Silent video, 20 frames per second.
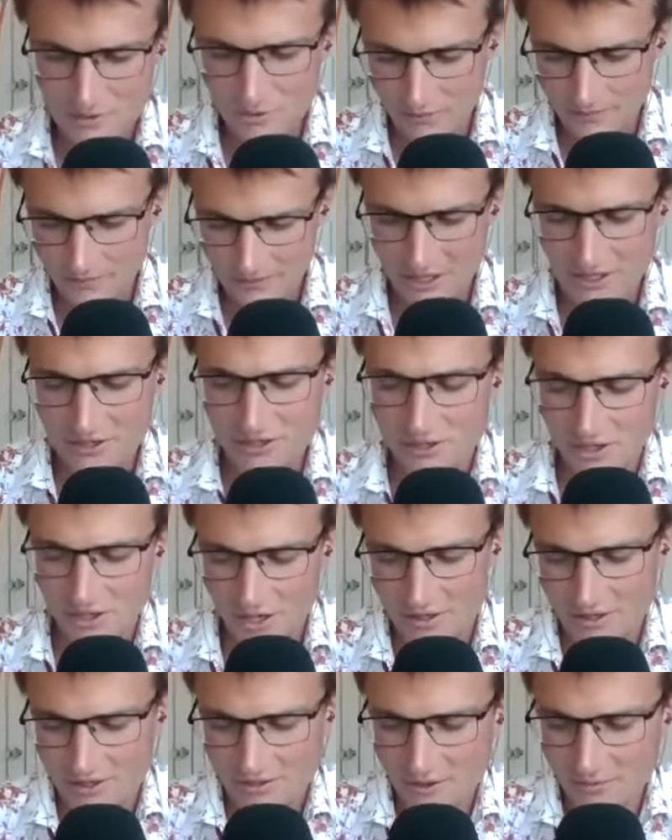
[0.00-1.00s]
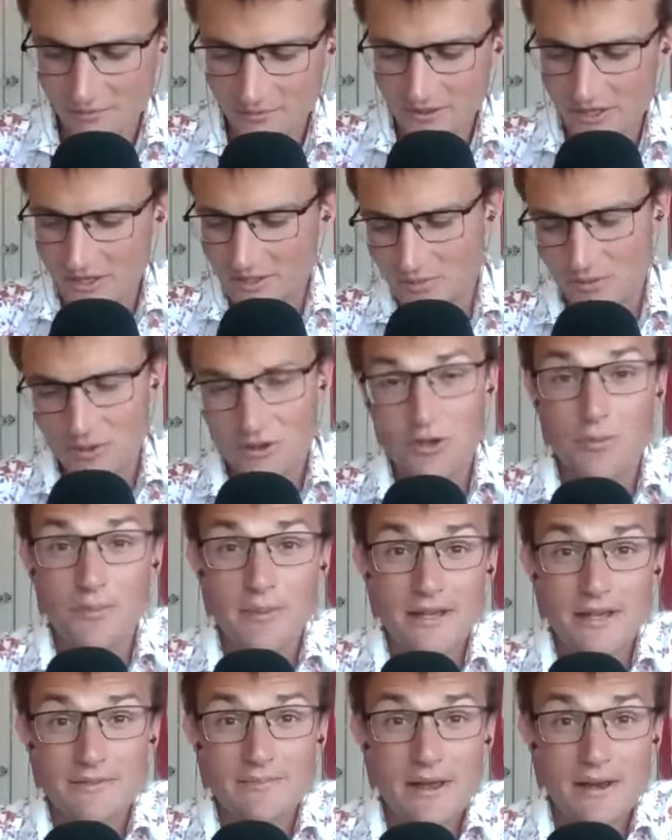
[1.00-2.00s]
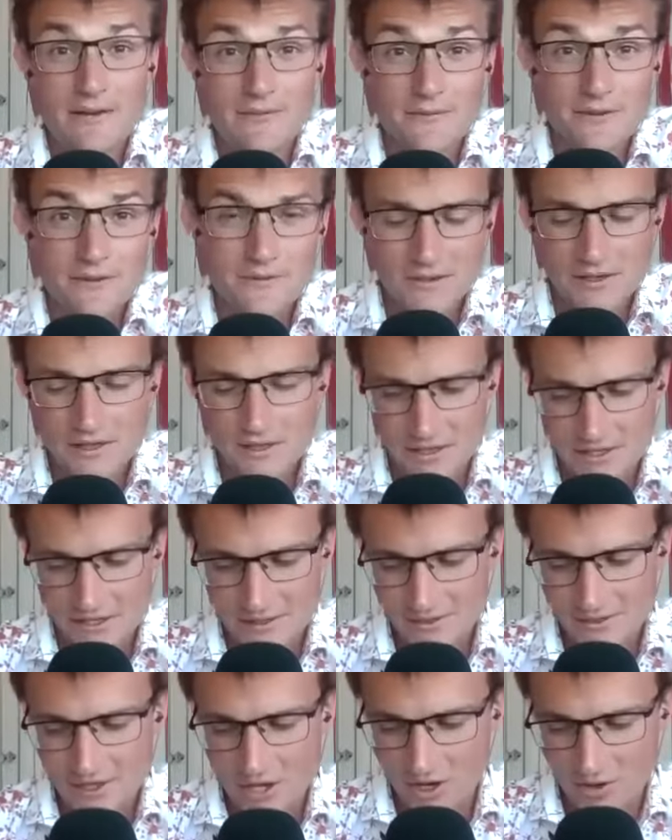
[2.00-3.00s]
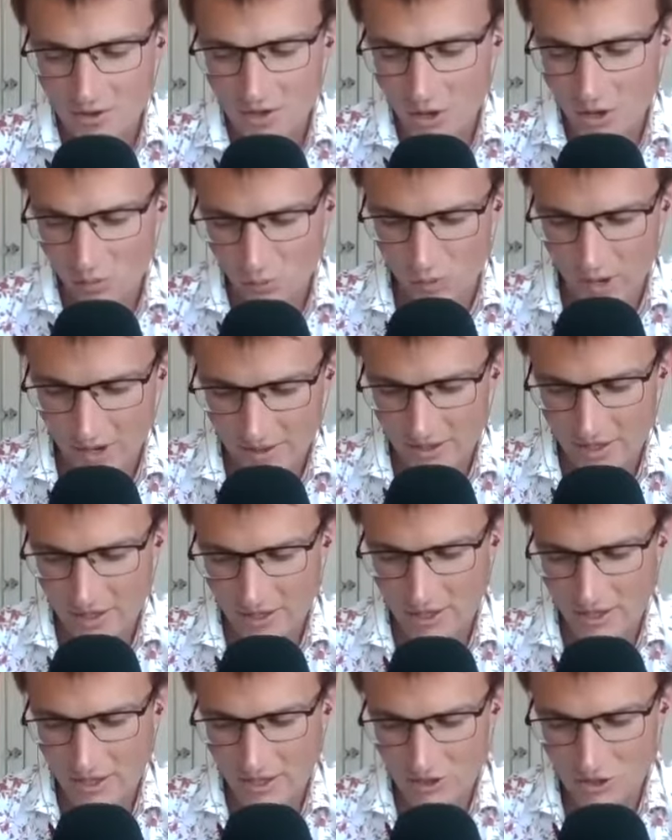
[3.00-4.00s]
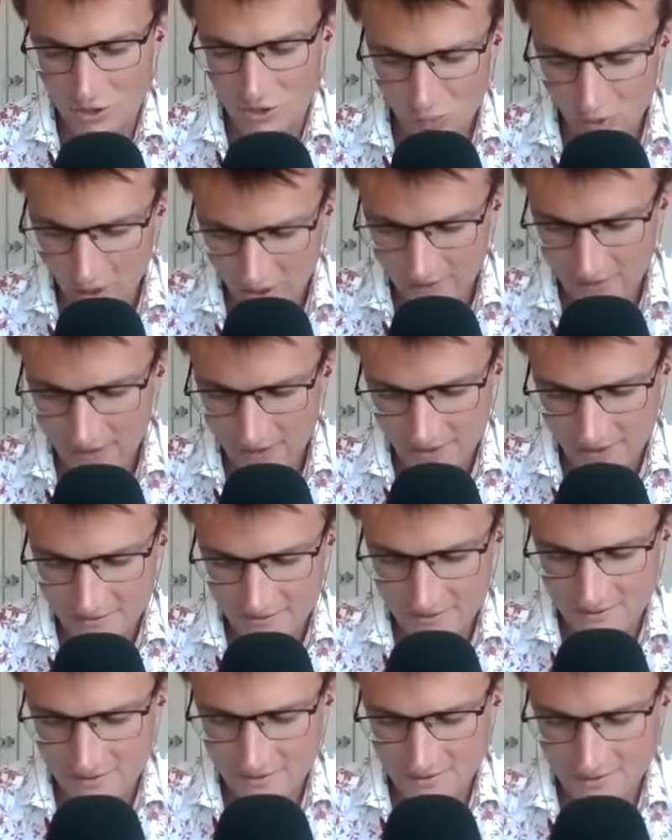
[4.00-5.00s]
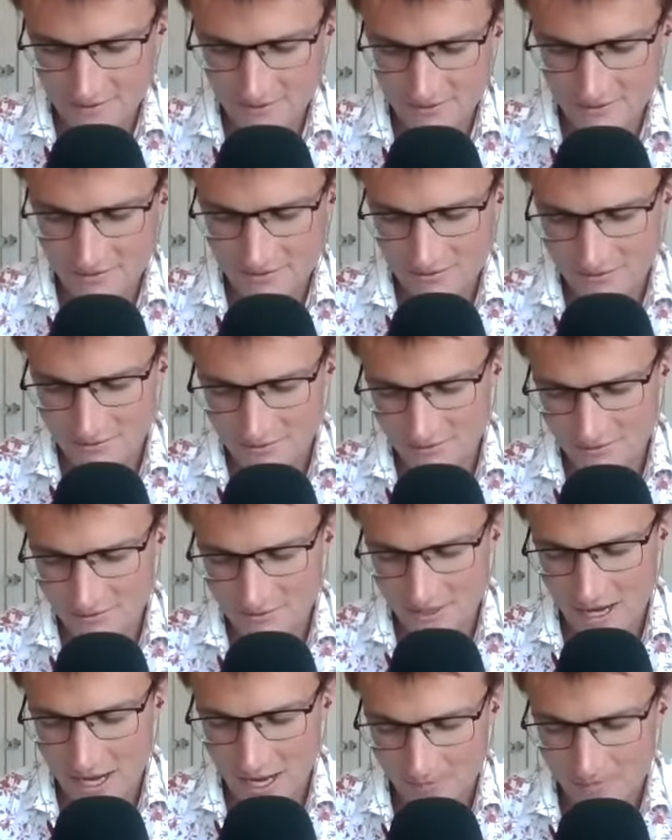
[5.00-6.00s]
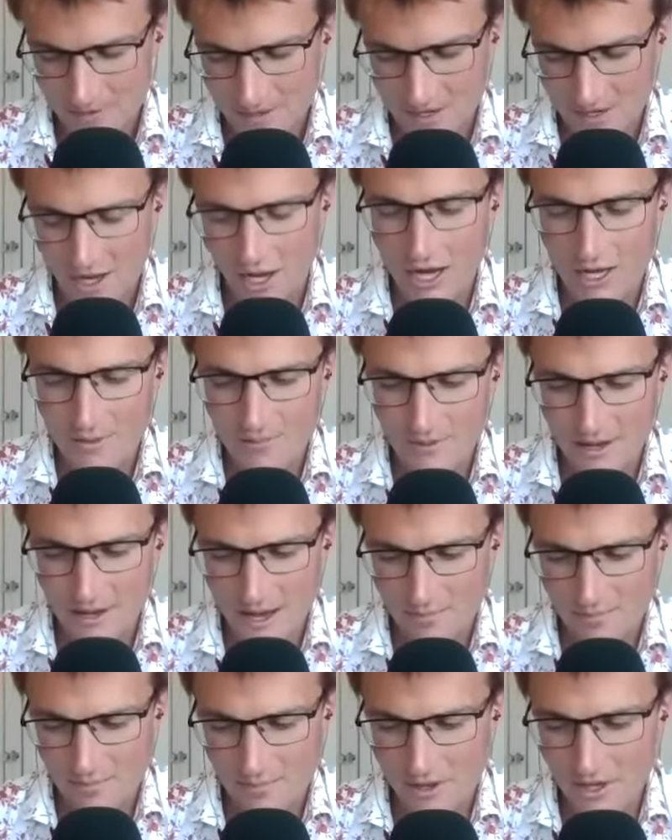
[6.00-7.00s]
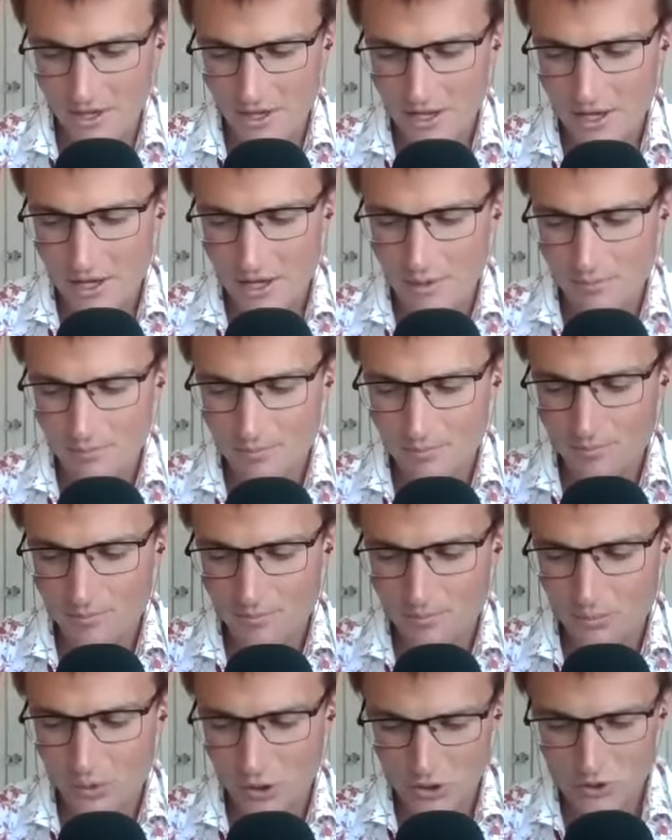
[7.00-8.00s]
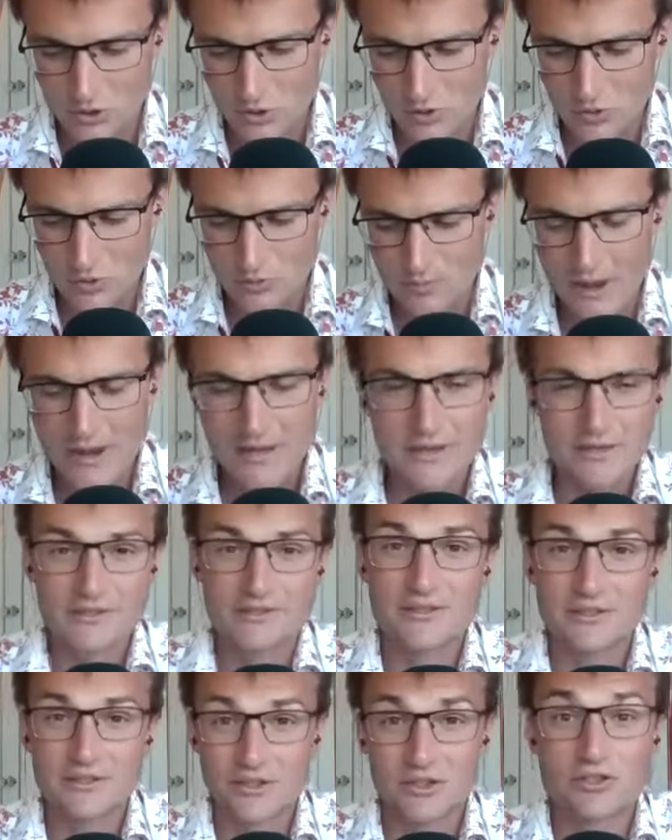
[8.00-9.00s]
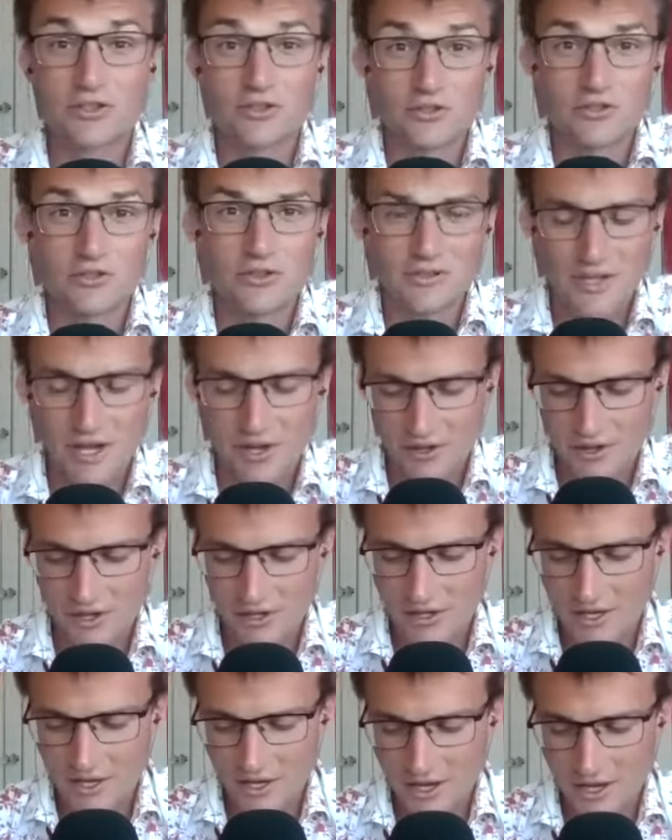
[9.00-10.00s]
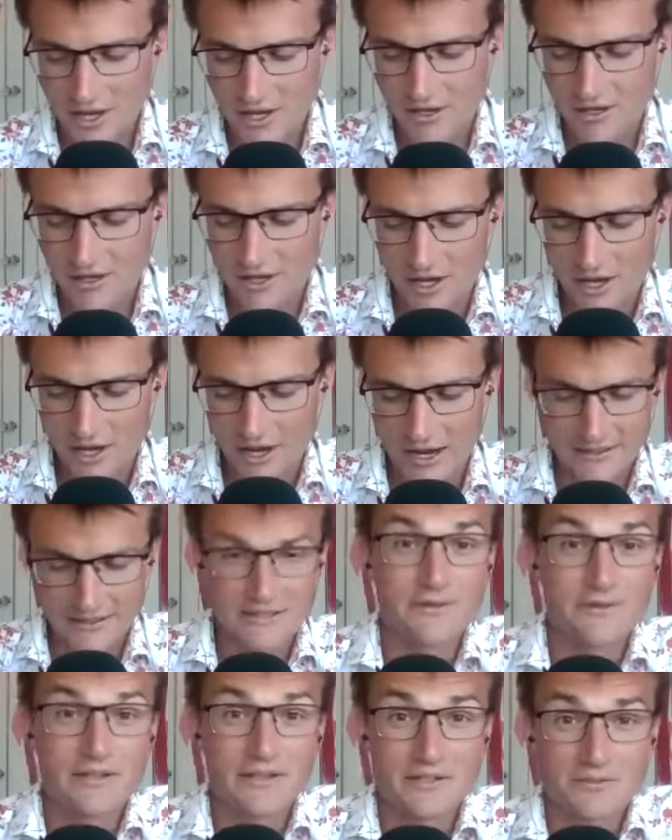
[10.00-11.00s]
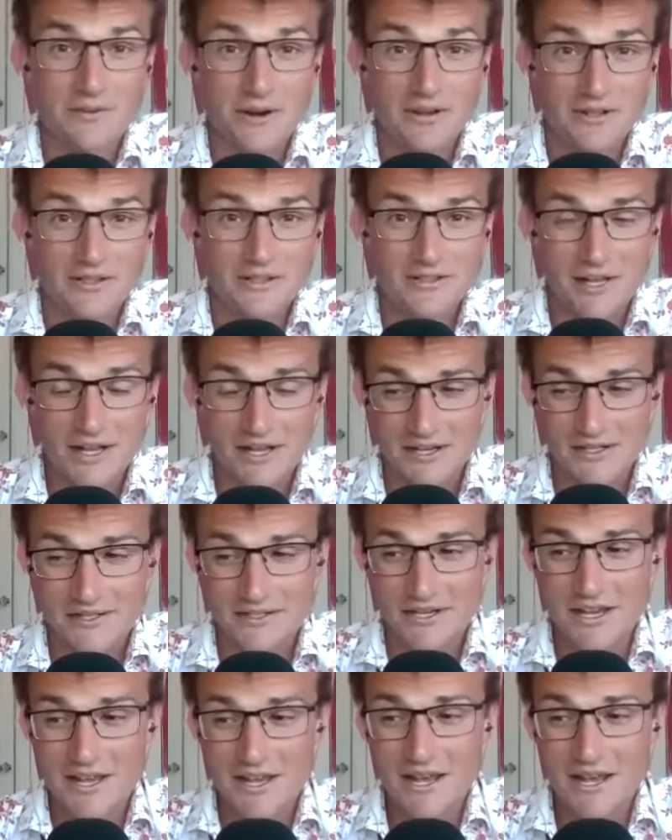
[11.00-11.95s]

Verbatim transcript: conversation and this conversation with your best man 15 years ago whether you weren't that happy at IBM but you made the decision you could do these other activities around the side.